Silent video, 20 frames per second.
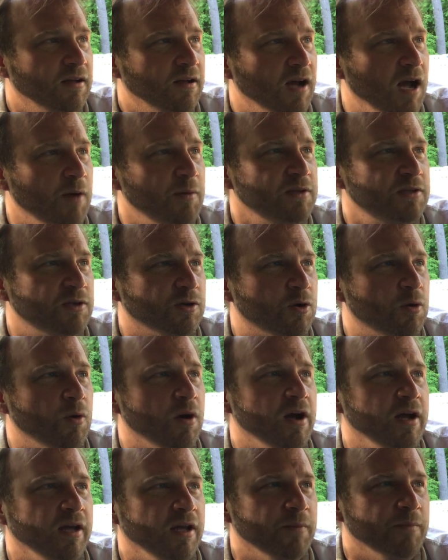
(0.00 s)
I went to
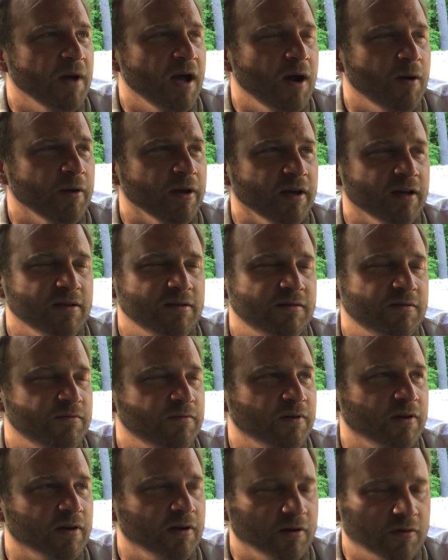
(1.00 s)
Kauai and Maui. It's
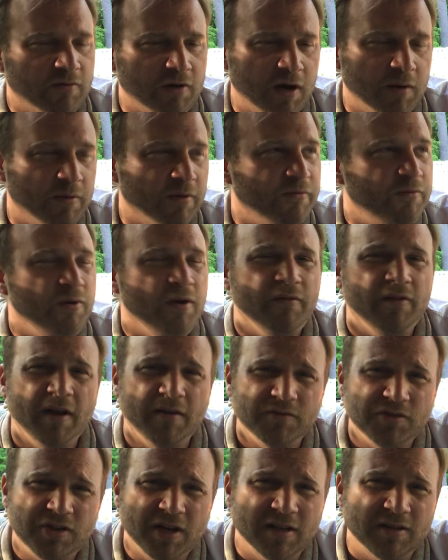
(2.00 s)
freaking incredible. If you ever have
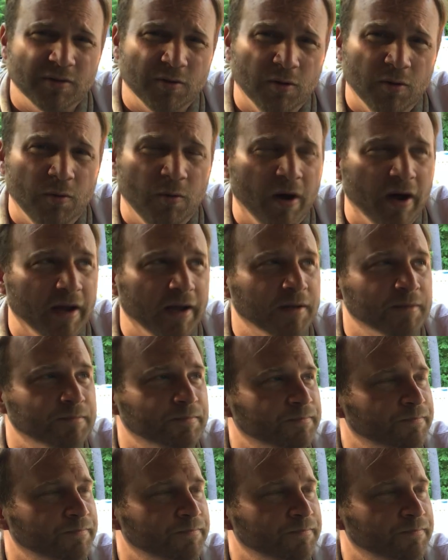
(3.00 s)
a chance to go to Hawaii,